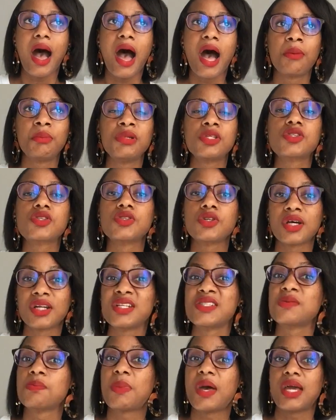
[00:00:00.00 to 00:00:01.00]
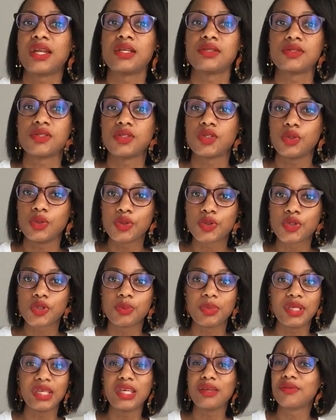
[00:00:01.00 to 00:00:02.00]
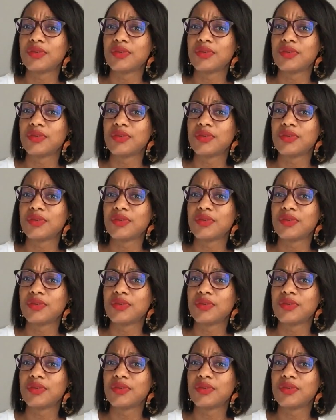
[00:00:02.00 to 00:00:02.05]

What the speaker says: it's not as bad as it used to be.